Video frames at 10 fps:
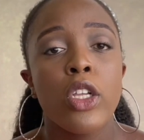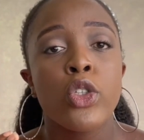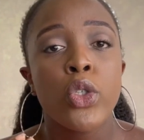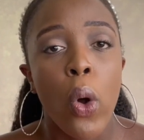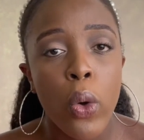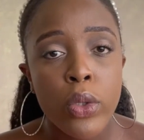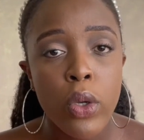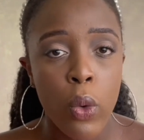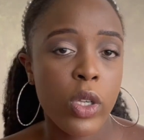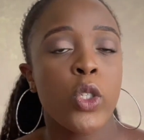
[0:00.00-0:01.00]
don't
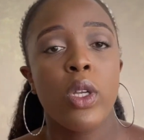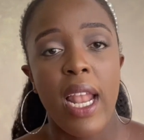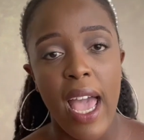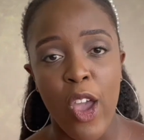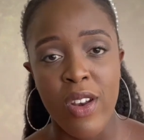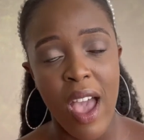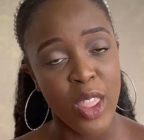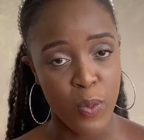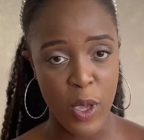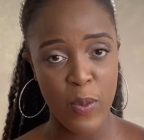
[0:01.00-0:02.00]
always rely on
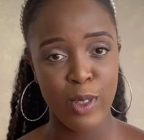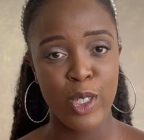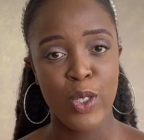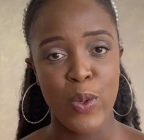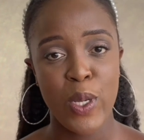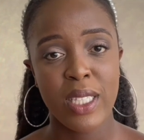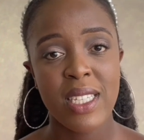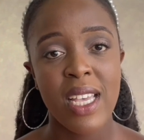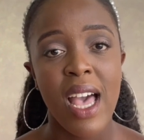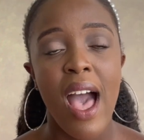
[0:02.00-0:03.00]
other people to do it,
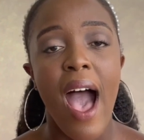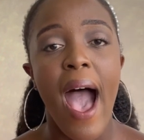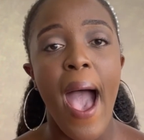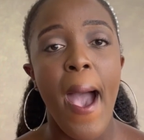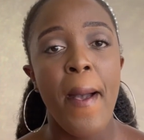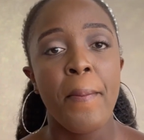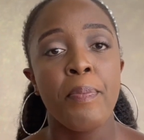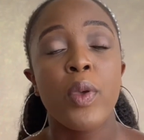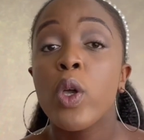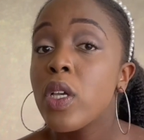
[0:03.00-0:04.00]

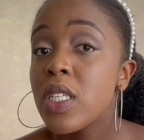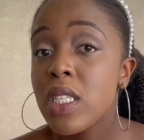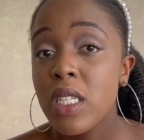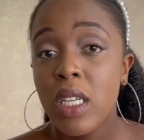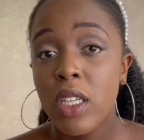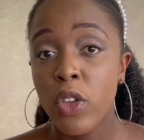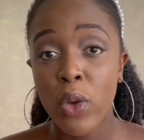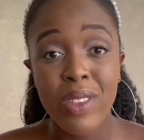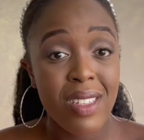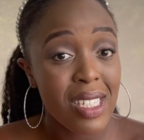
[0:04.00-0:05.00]
because, you
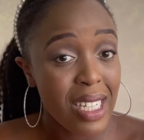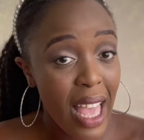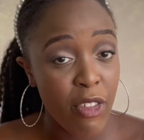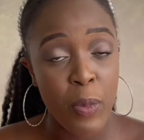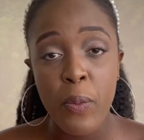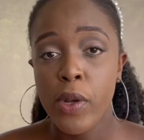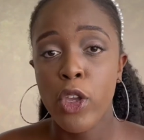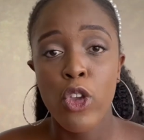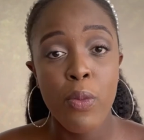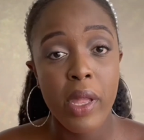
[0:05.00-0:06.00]
know, this is life. People are
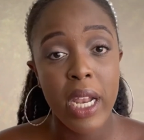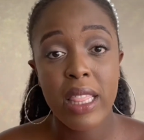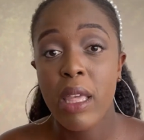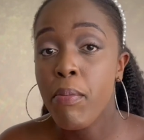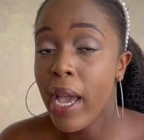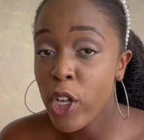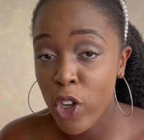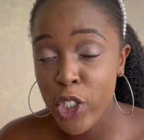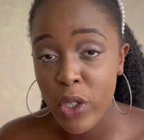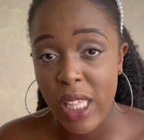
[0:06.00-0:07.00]
human and they might
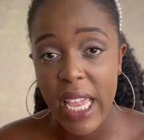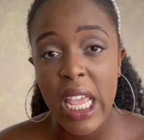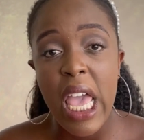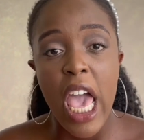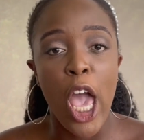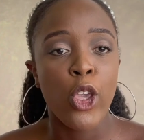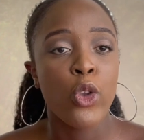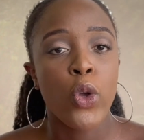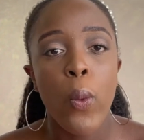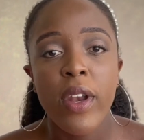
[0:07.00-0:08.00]
not do that, and you
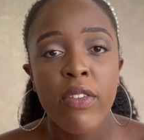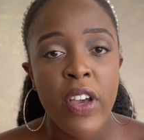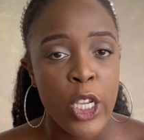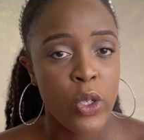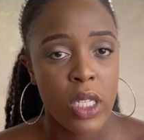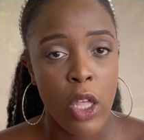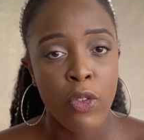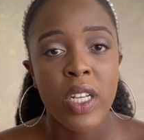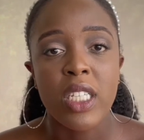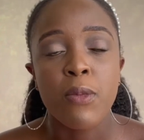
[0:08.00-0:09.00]
don't want to find yourself
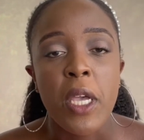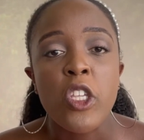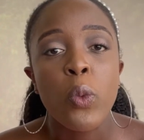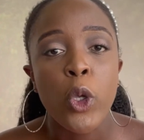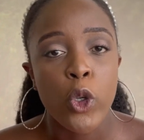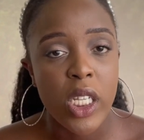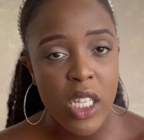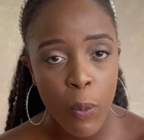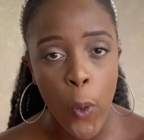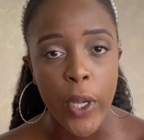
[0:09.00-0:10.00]
in a space where you're
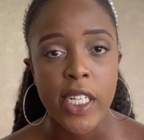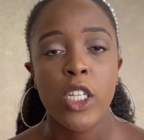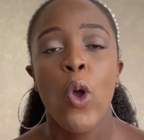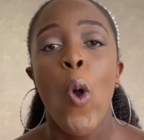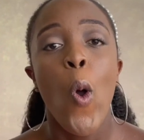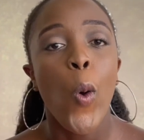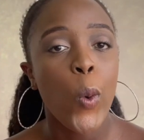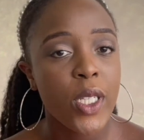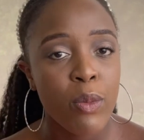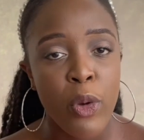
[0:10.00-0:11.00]
disappointed or
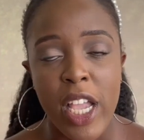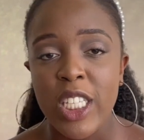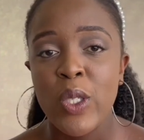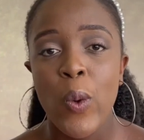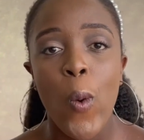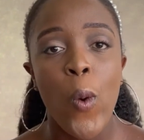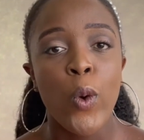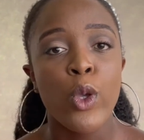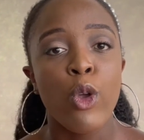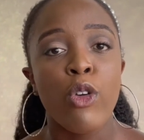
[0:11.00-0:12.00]
depressed, or,
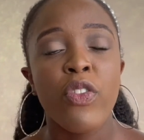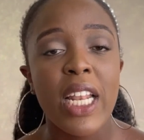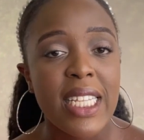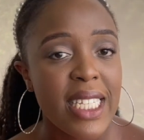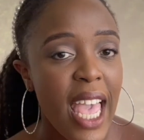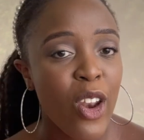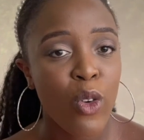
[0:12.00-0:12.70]
you know, feeling sad or